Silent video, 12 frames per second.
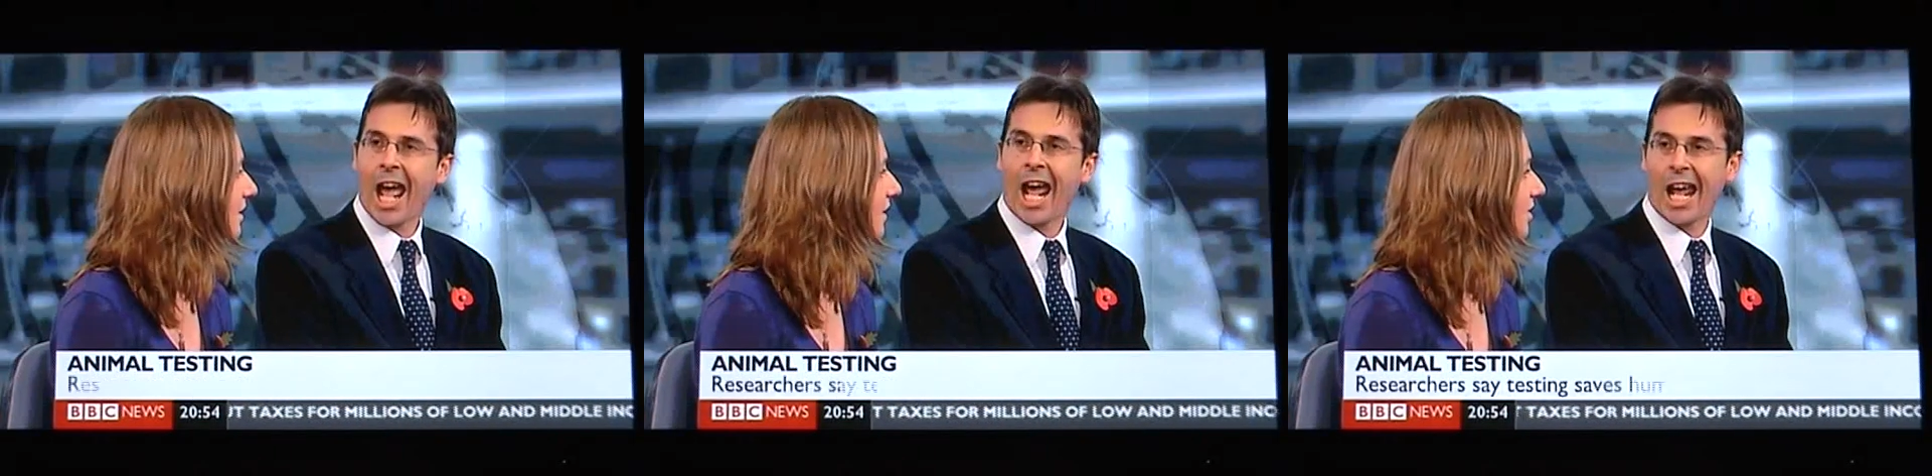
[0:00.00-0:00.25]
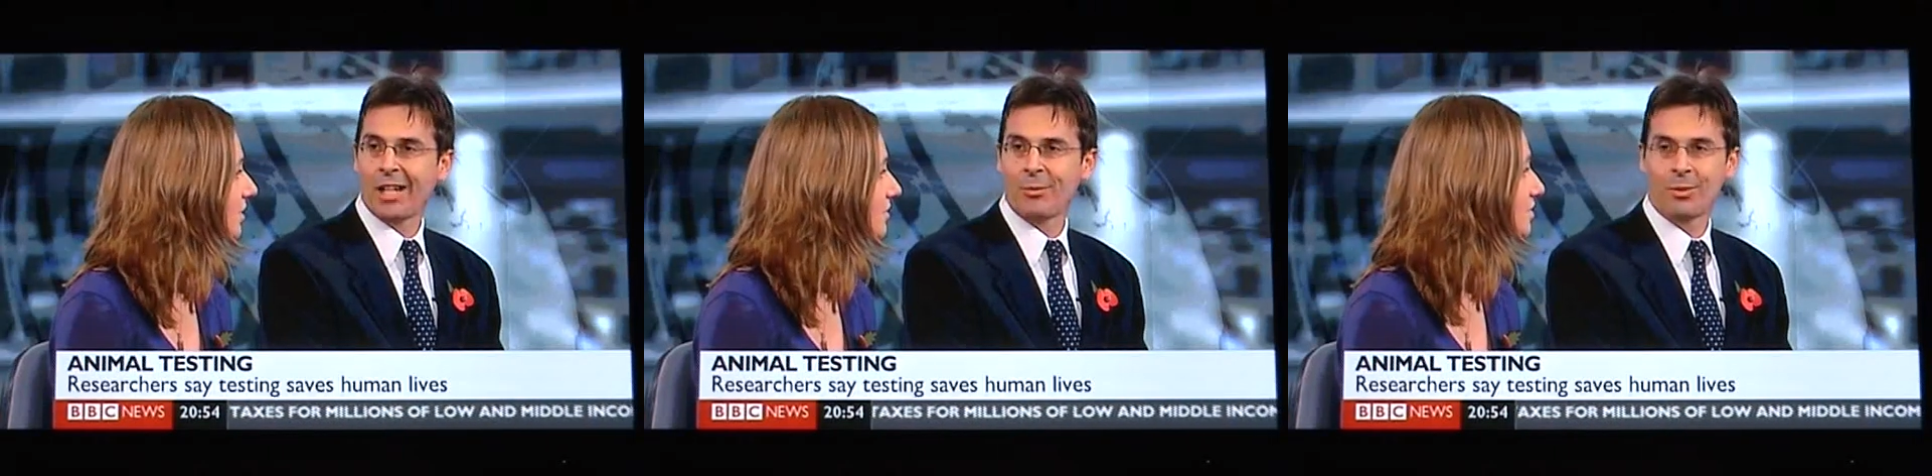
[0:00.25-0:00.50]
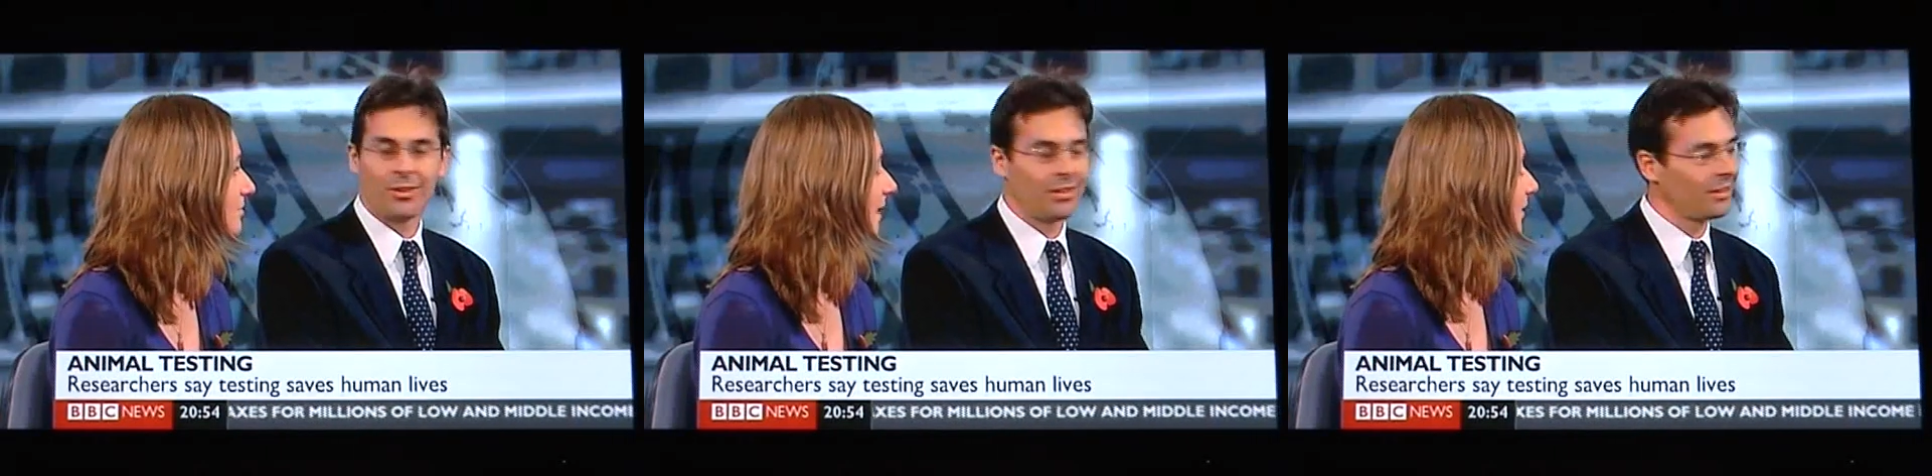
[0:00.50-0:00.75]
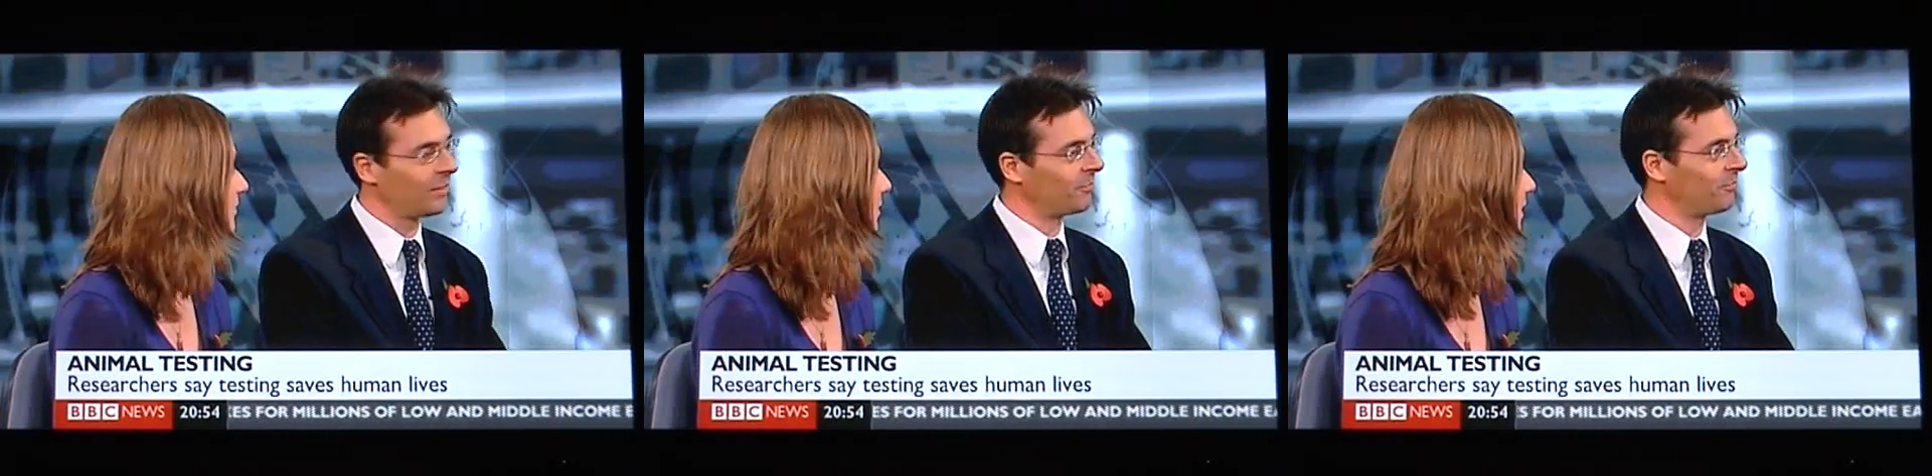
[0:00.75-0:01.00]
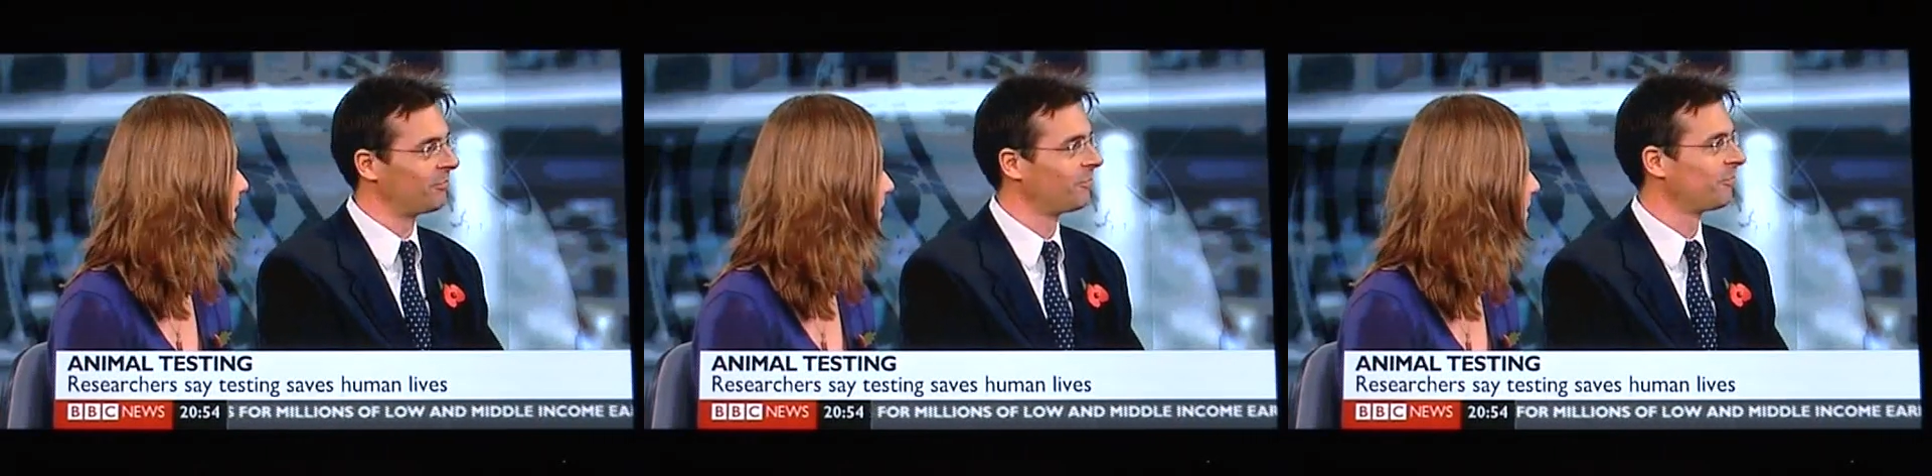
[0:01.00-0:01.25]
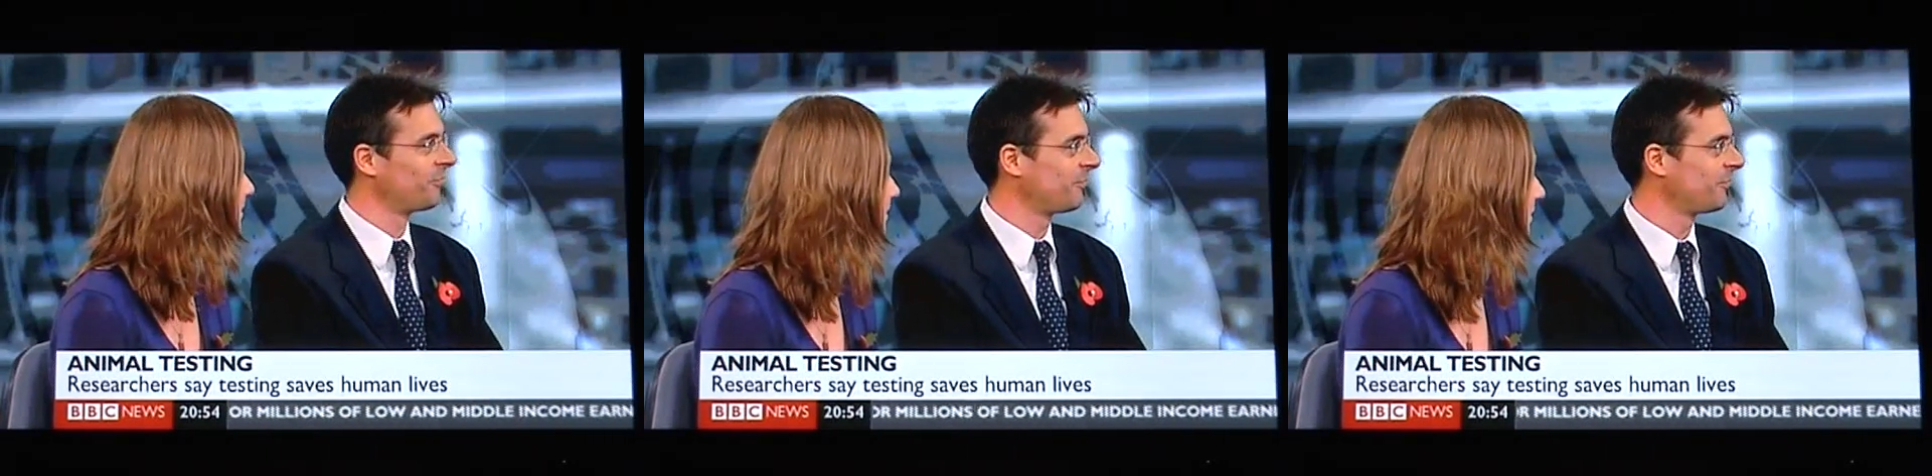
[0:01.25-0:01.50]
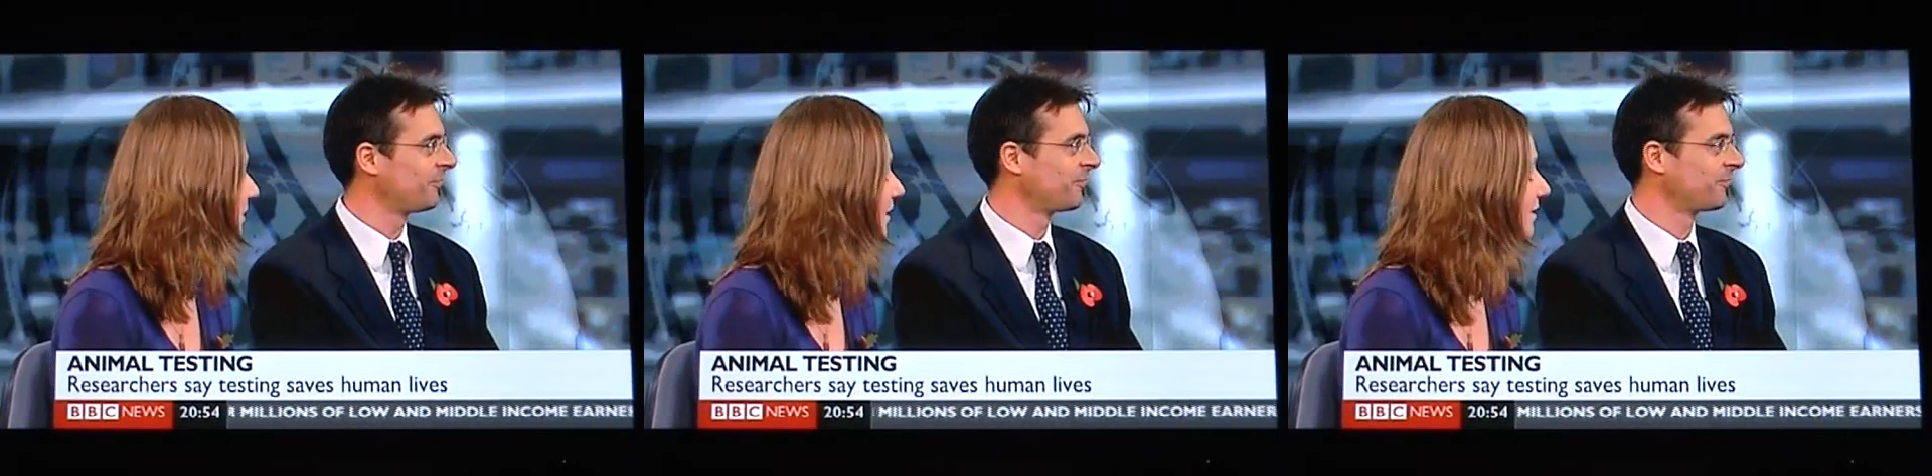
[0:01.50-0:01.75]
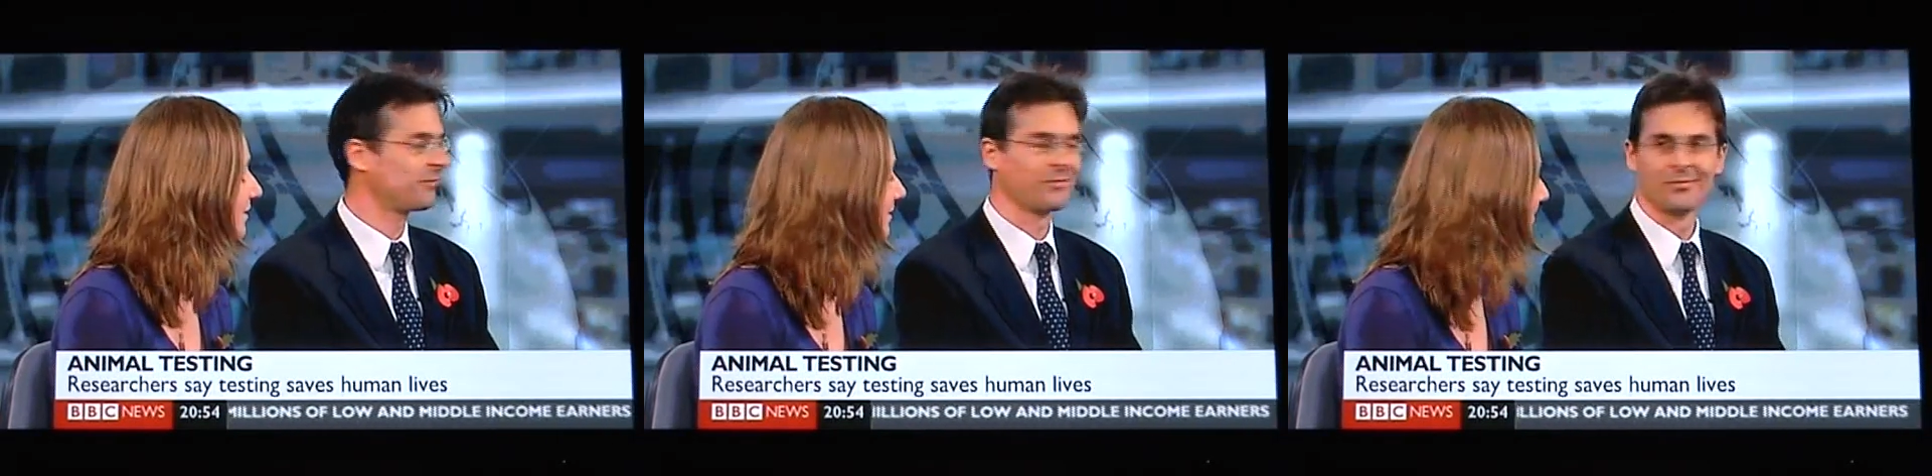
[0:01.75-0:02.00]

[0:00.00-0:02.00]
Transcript: a huge amount... Sorry?